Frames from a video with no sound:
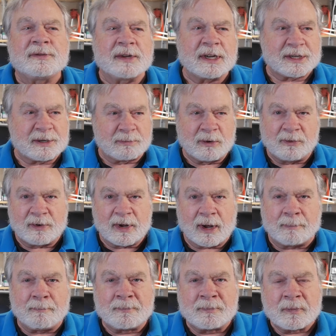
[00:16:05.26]
since moved
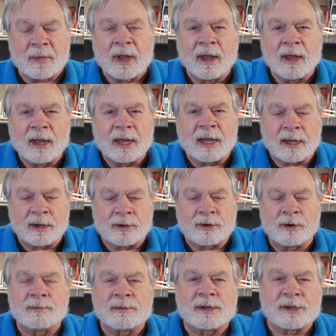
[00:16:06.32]
up in
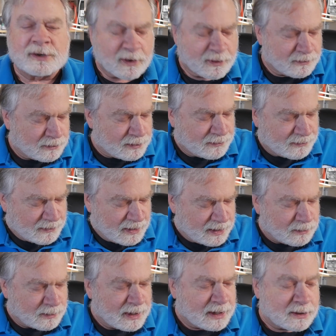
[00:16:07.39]
terms of software
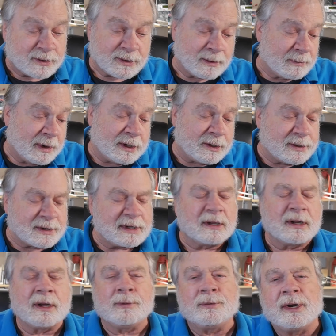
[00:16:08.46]
defined radio, so I'm not using
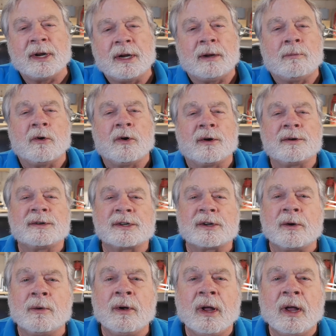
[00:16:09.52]
that one anymore.
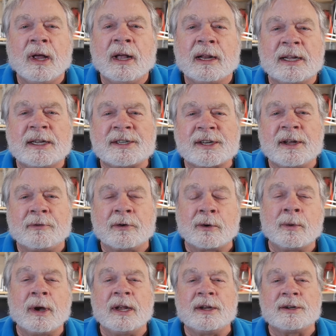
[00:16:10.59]
So let's give it
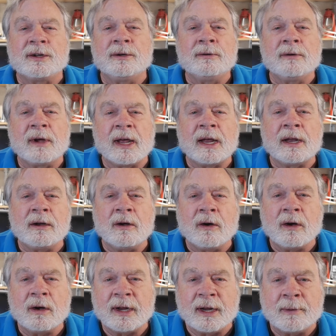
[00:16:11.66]
away to an
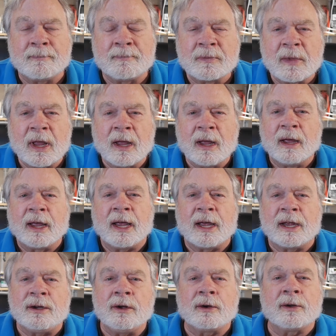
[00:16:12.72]
OG.
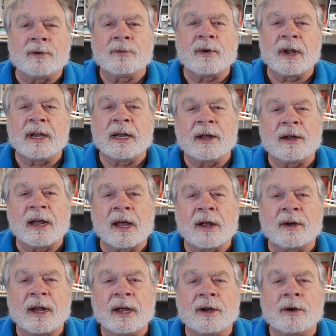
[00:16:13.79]
And you can find out how
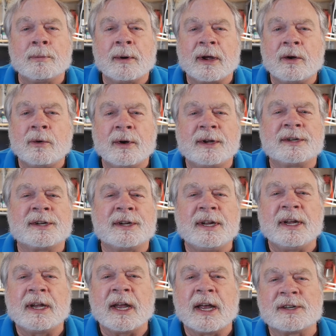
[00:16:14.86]
to enter by going to
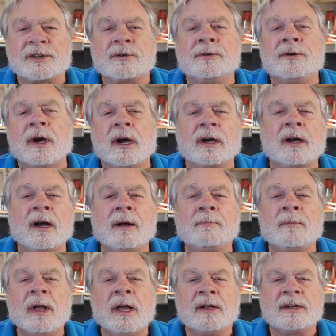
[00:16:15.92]

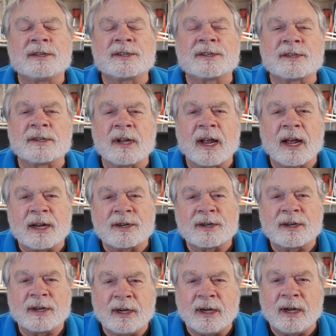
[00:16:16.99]
dcasler.com
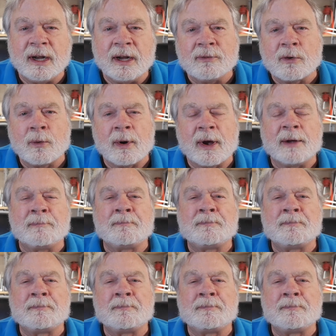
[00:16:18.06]
slash giveaway.